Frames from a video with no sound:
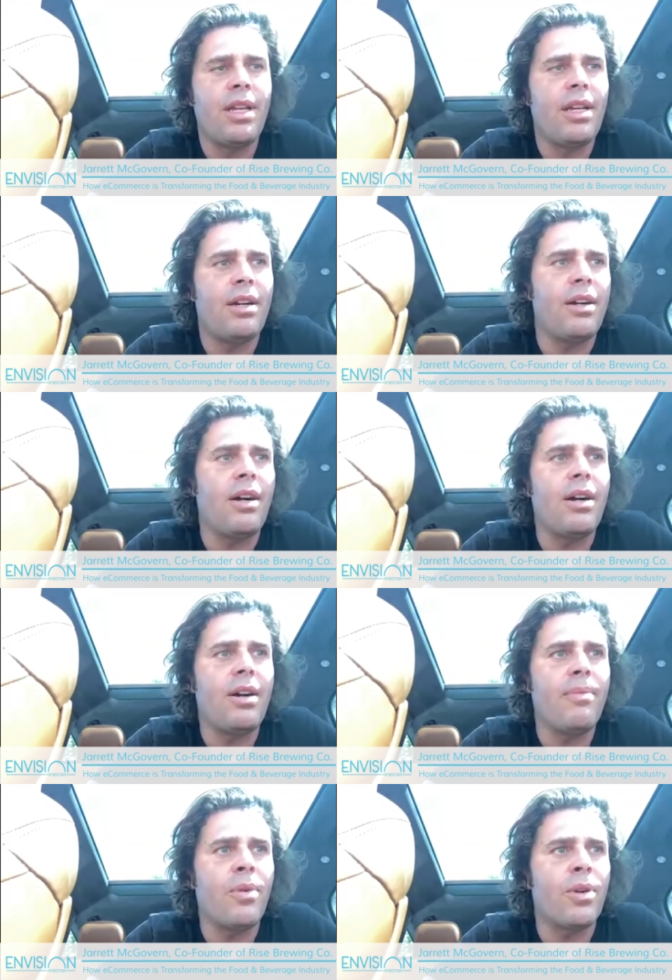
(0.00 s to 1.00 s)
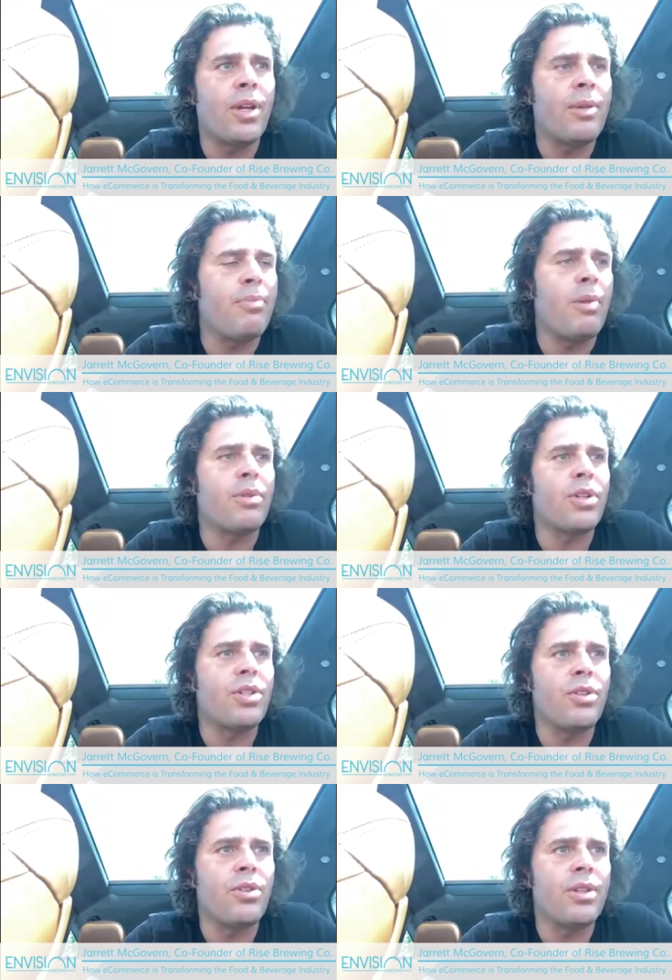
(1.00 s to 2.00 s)
or like Bumper
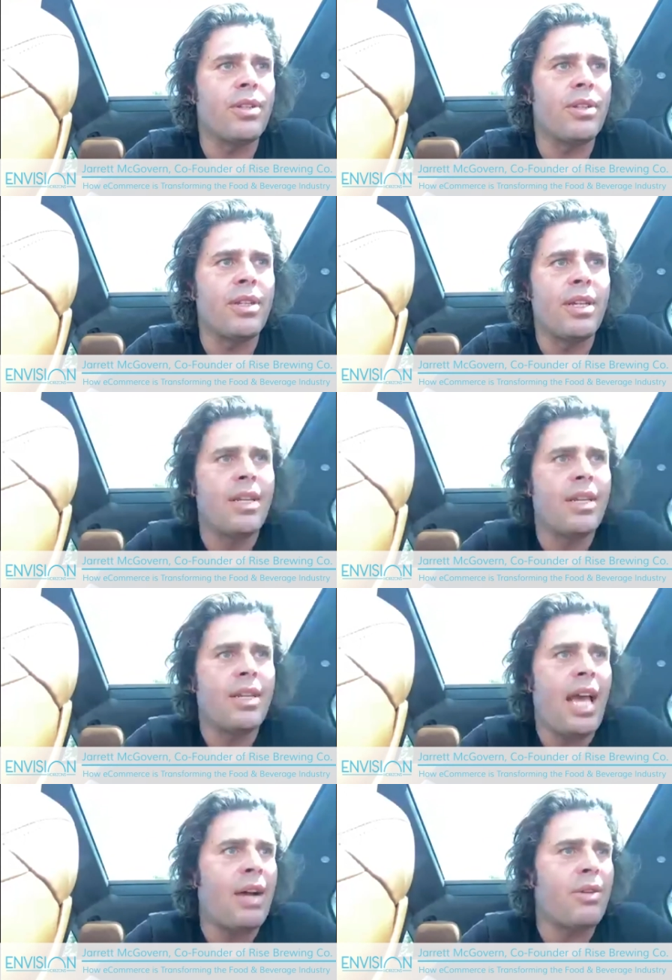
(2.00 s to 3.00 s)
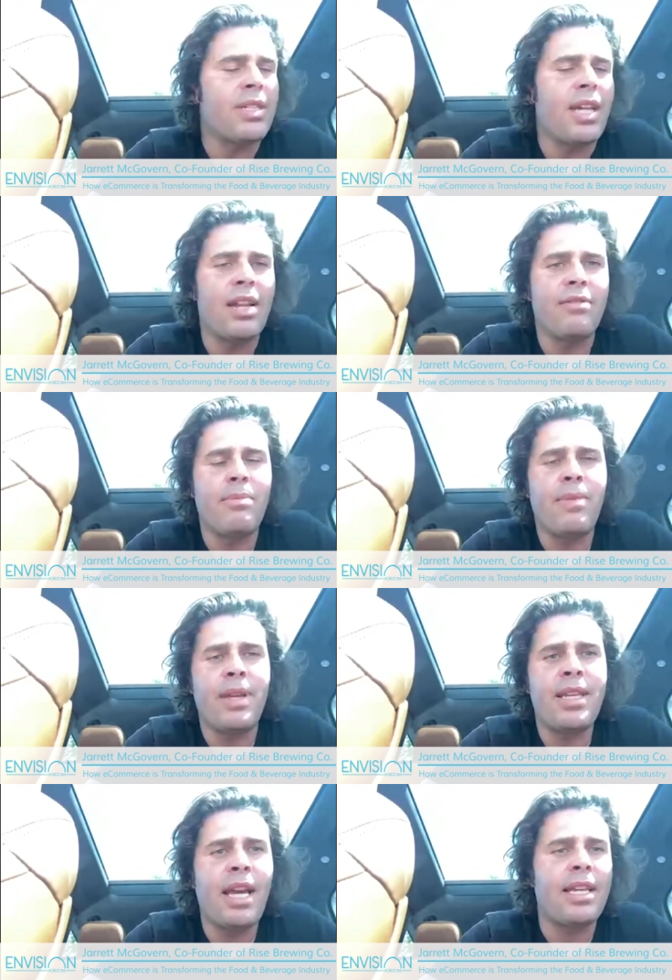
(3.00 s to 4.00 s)
Shoot, and outside of a
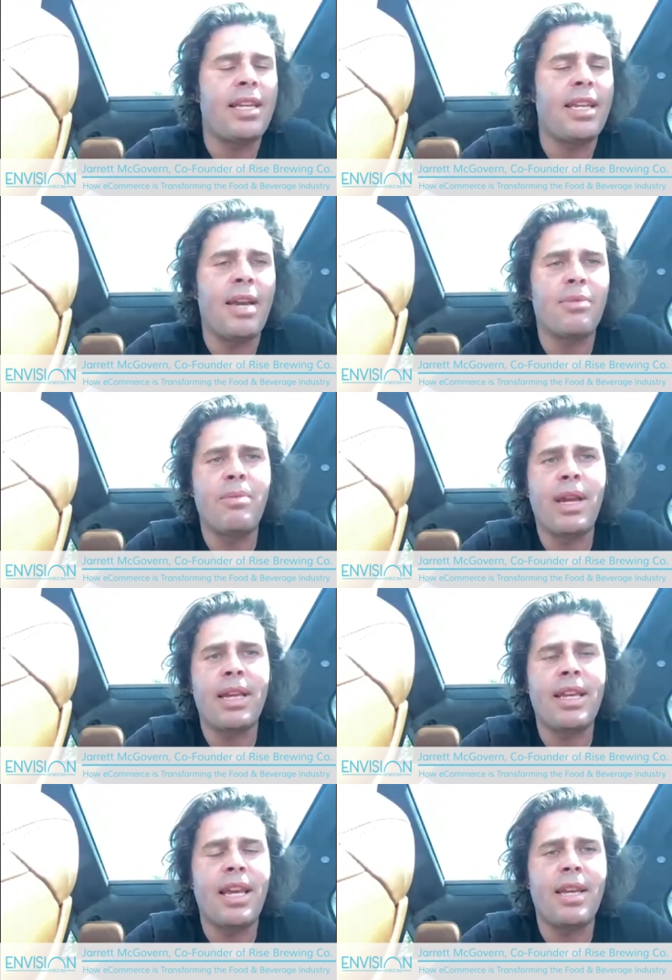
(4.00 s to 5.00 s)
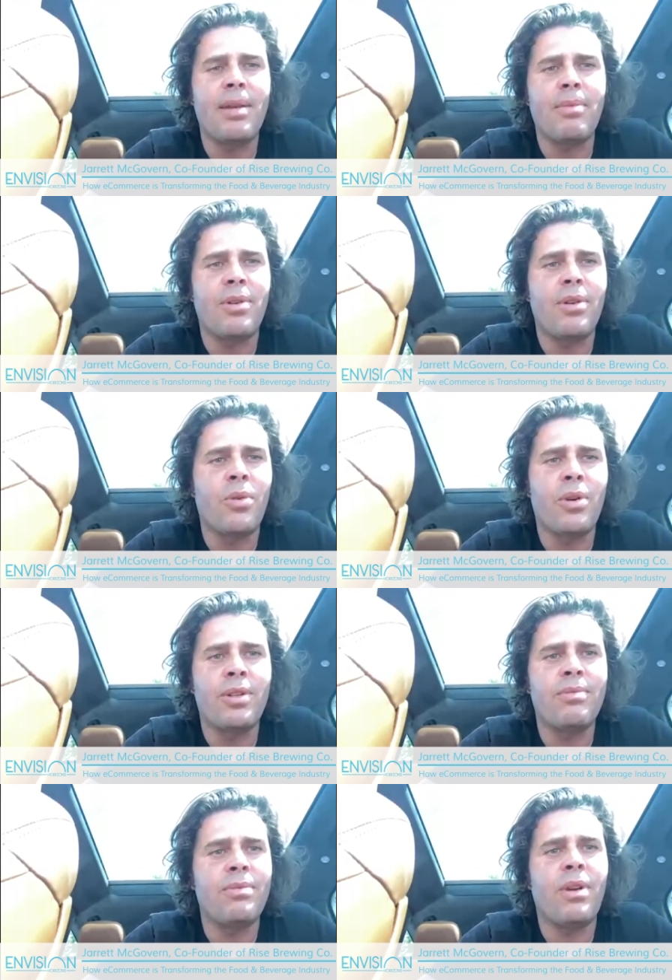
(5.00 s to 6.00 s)
Yankee game or a Met game
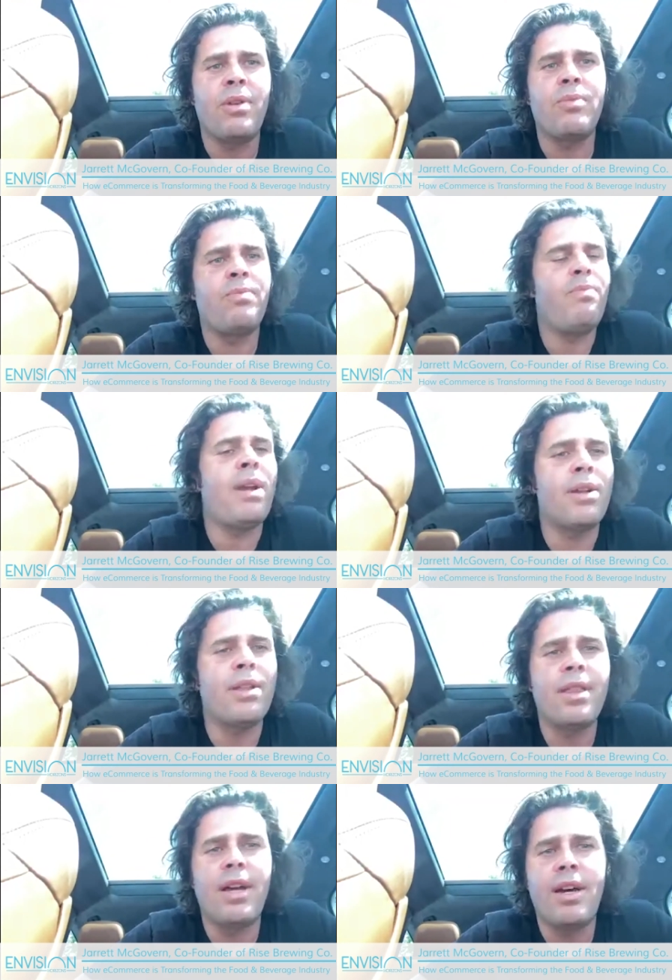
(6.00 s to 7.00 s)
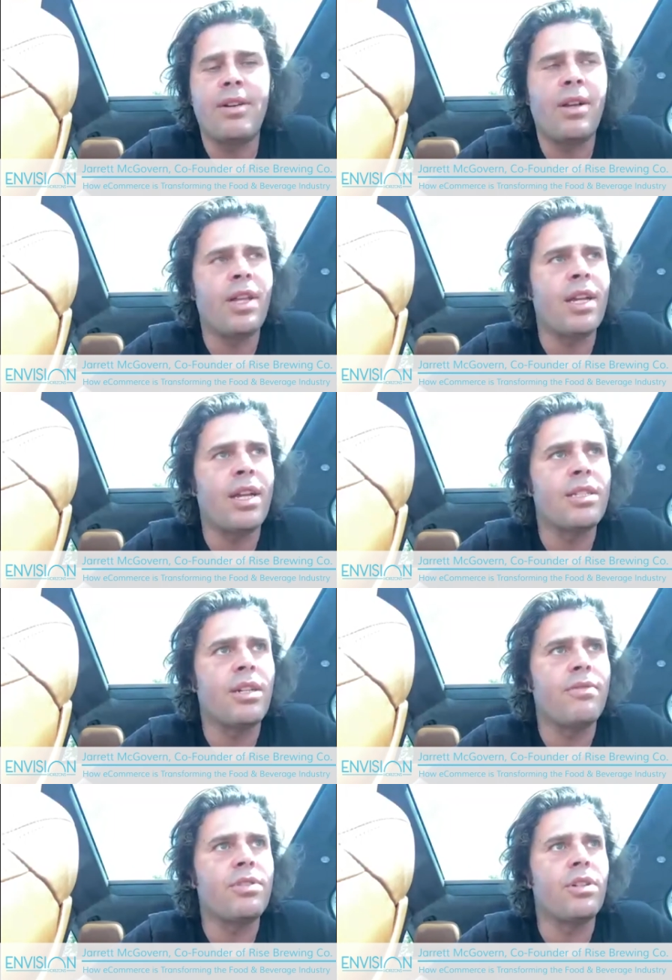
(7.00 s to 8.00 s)
or a marathon or all that kind of
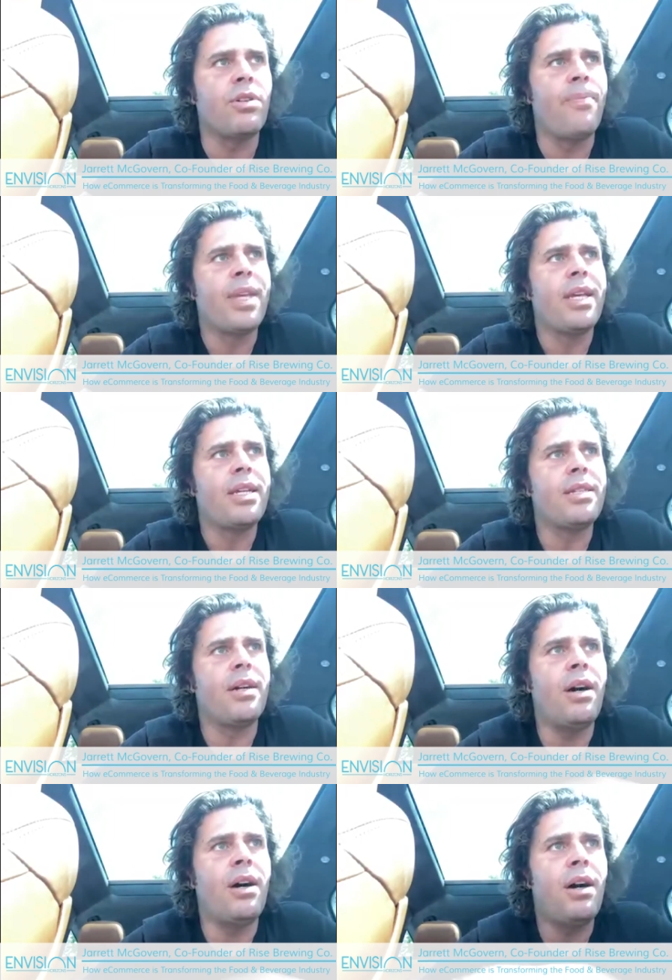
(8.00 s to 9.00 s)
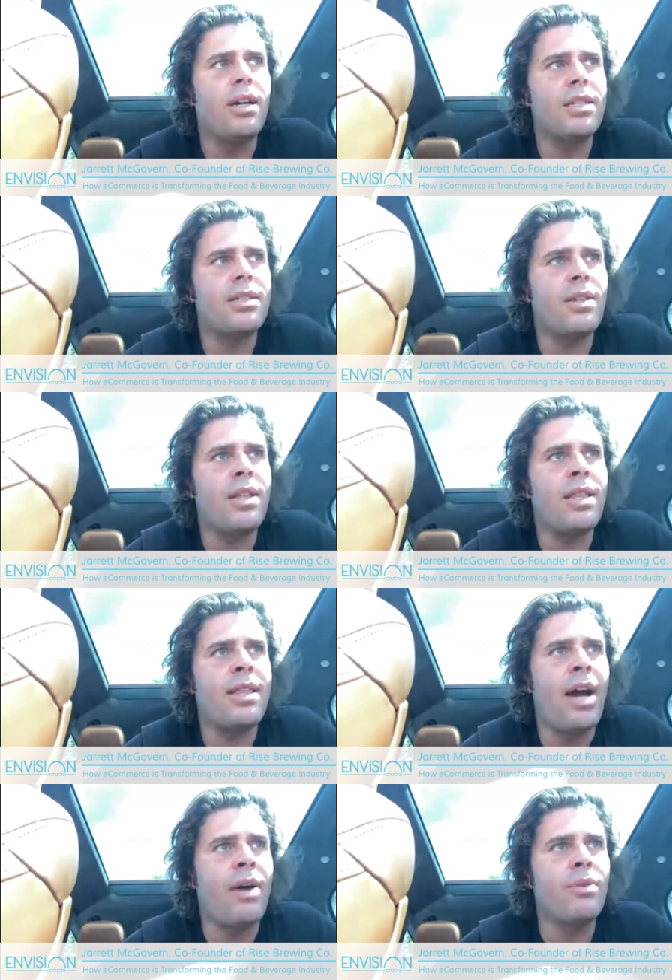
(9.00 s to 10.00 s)
stuff. So to us,
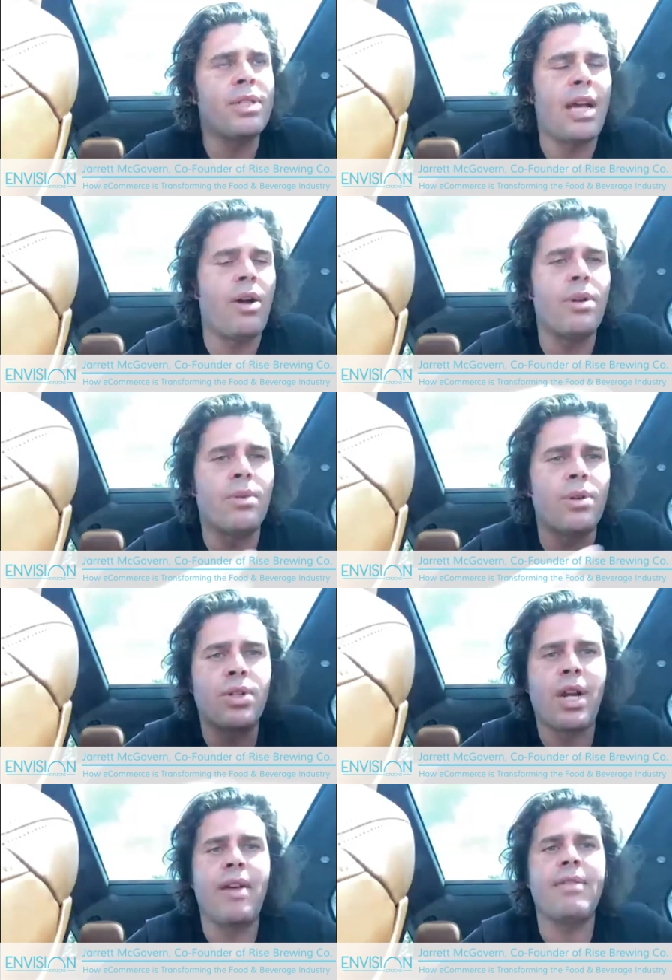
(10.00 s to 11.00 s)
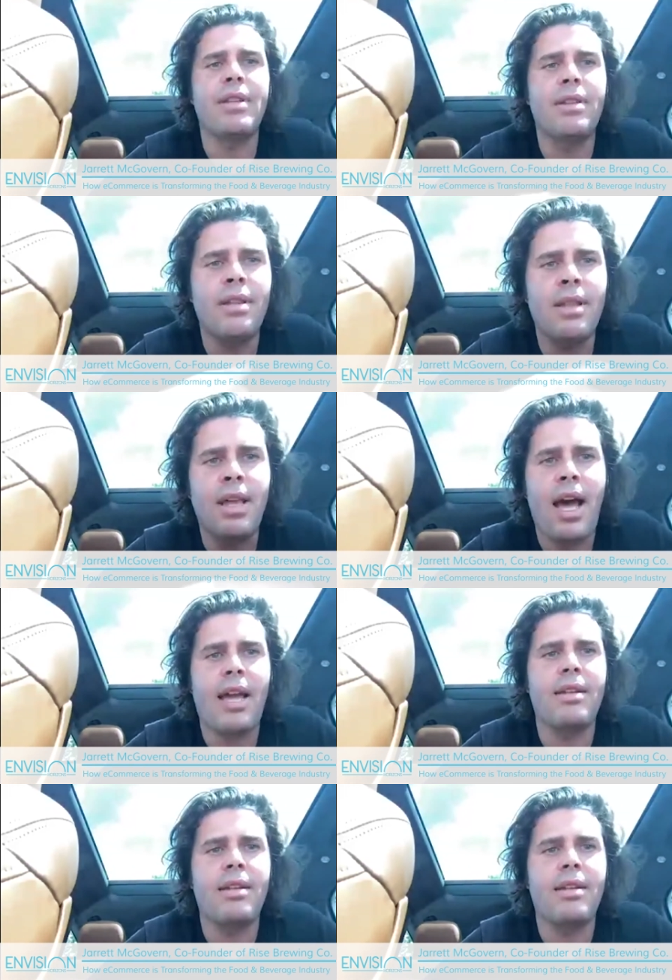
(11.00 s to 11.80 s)
that was how we were driving that